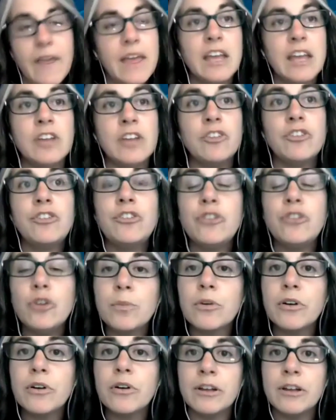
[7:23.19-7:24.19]
It's
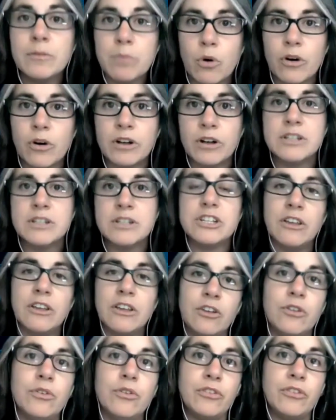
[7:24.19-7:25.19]
super important to
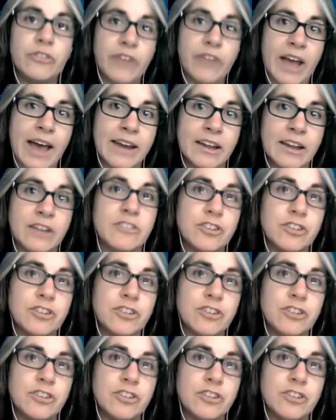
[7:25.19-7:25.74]
use data